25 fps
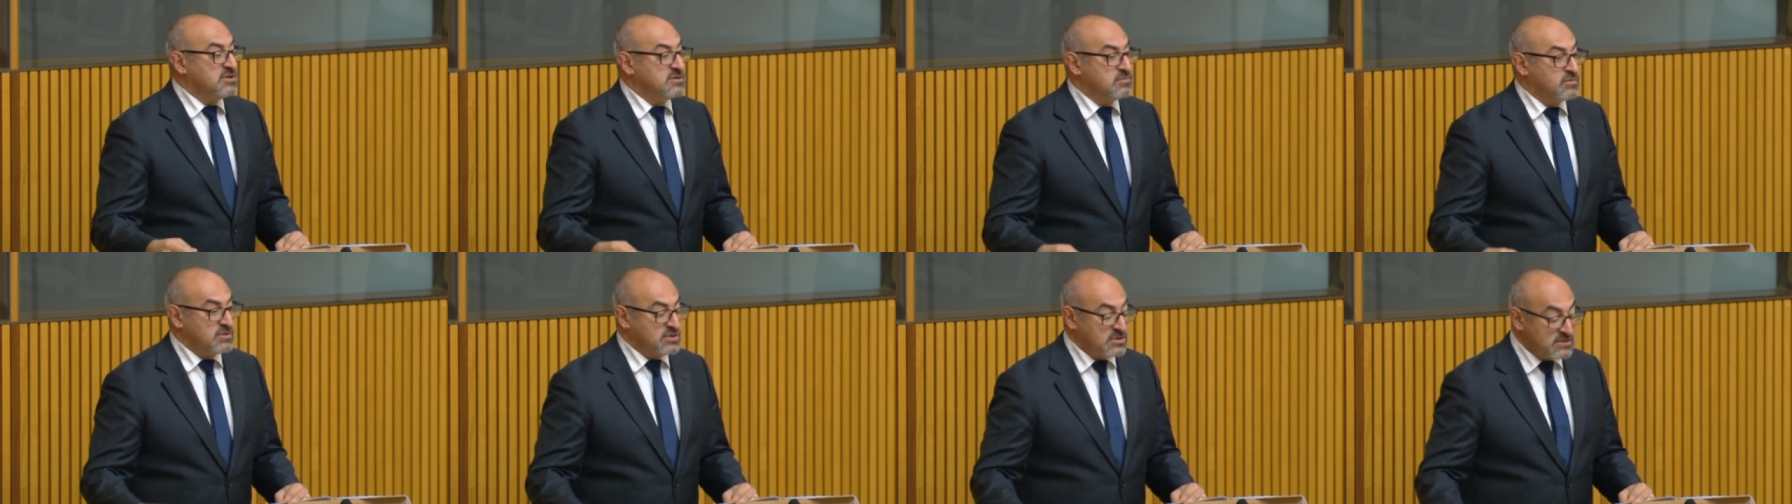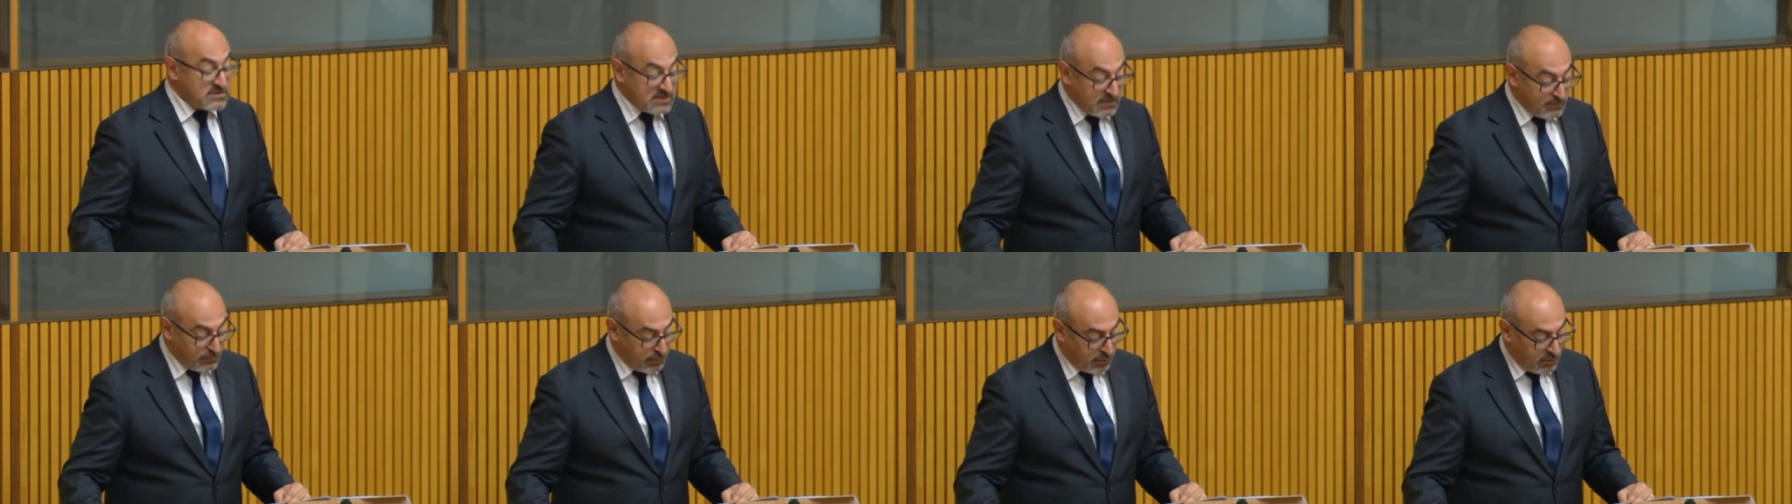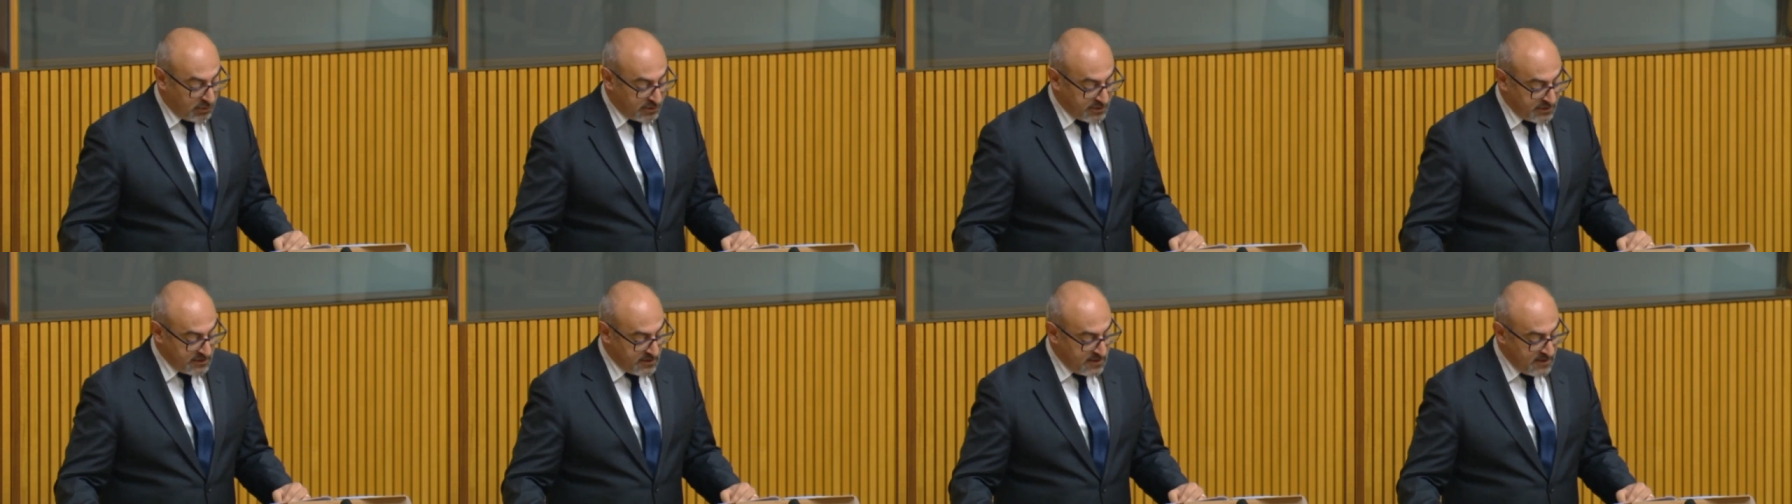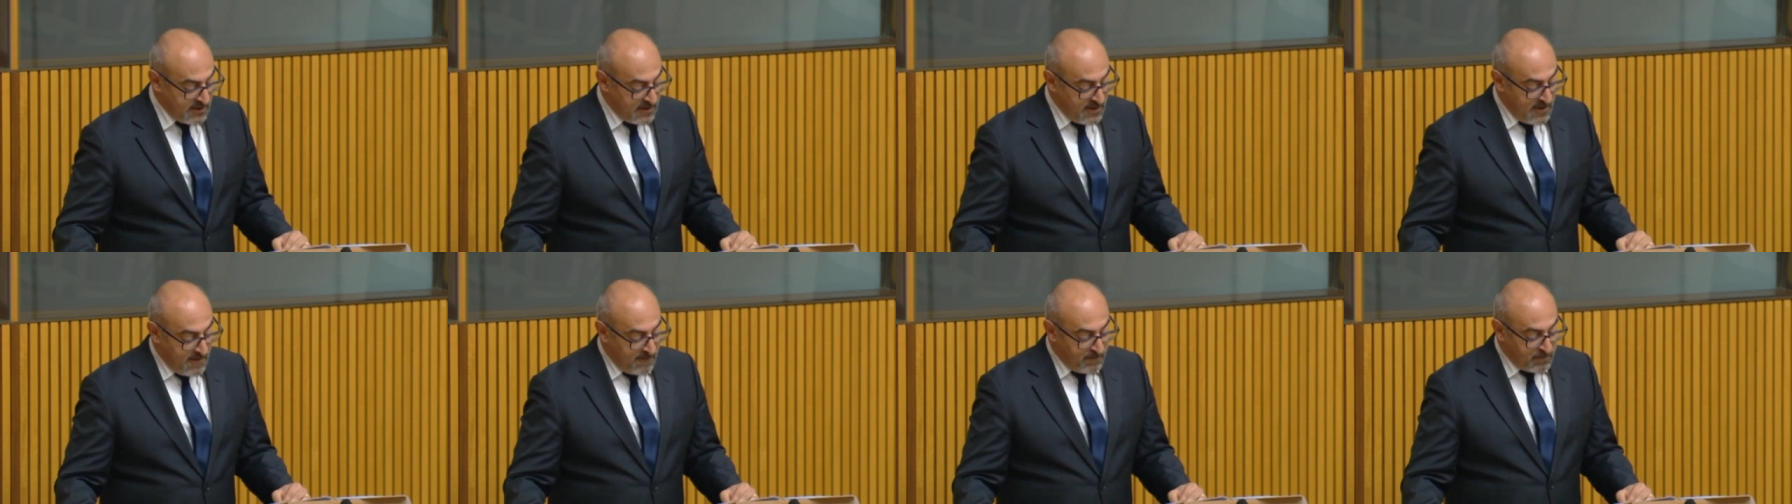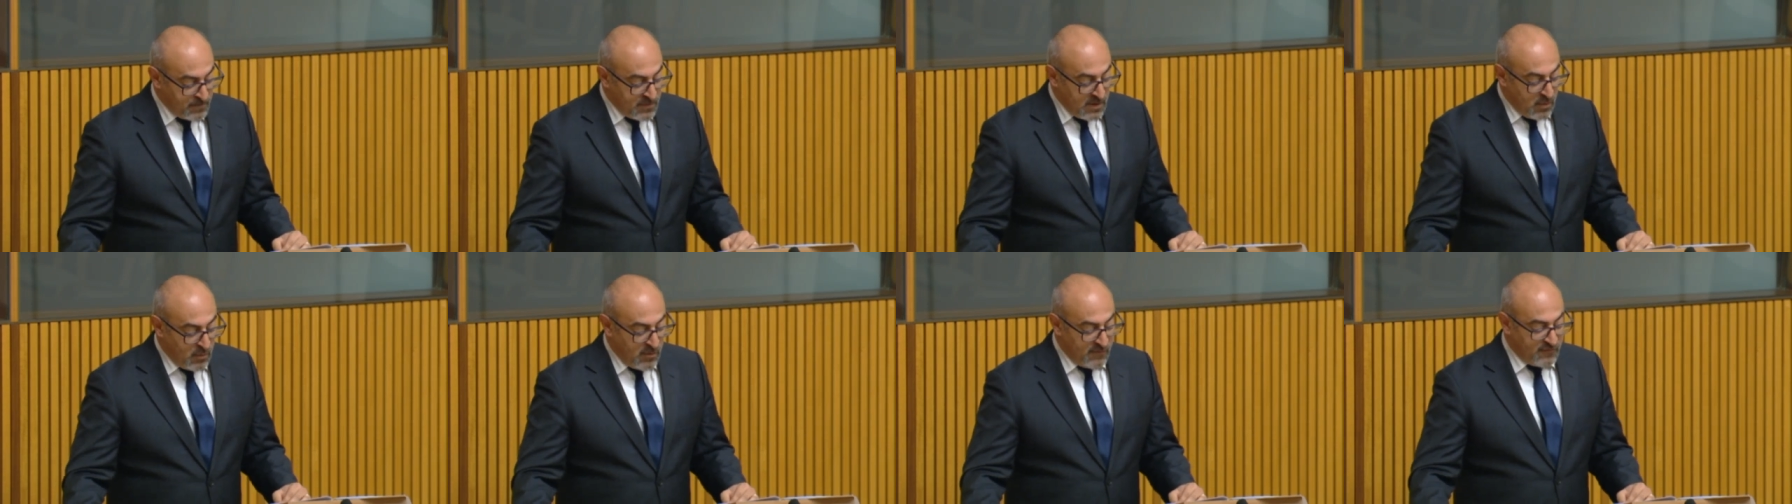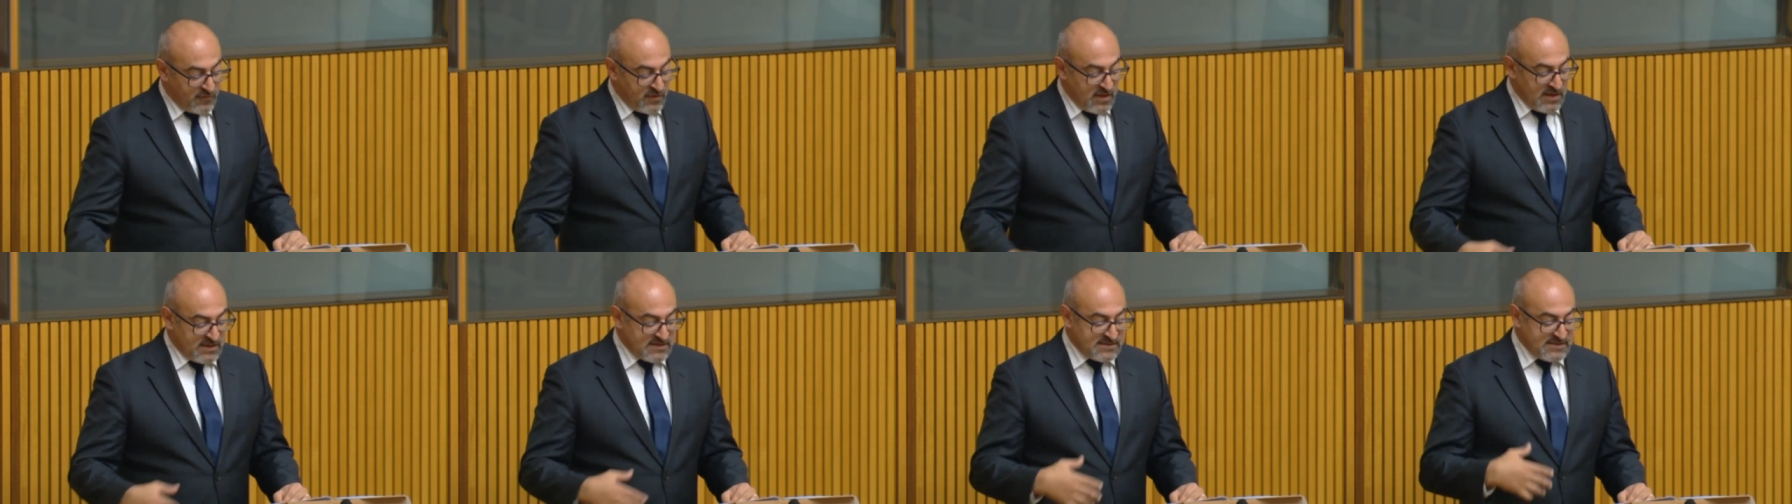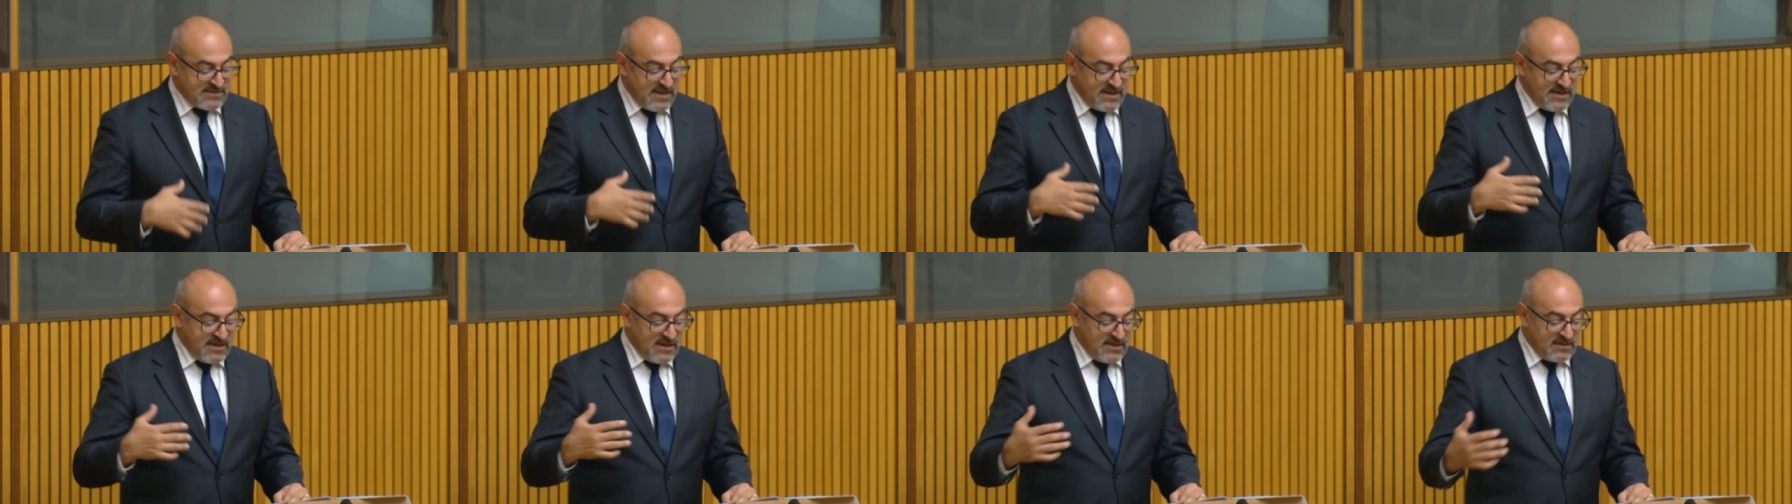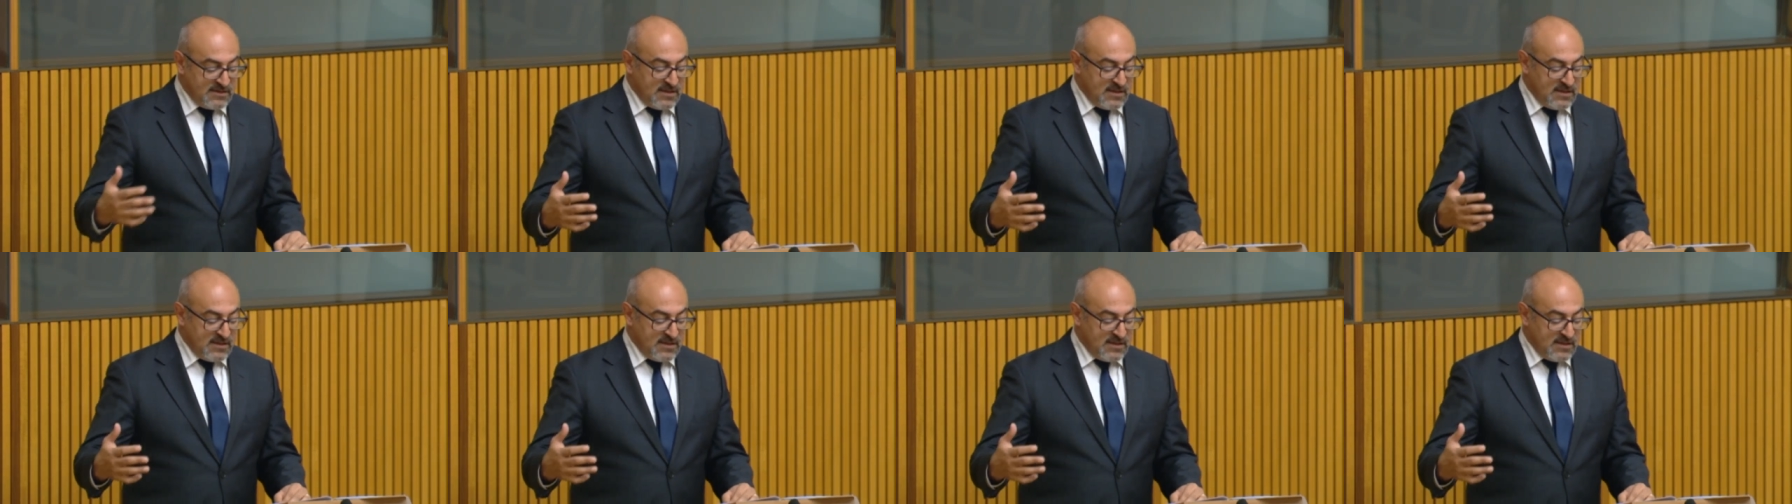which is important. We've extended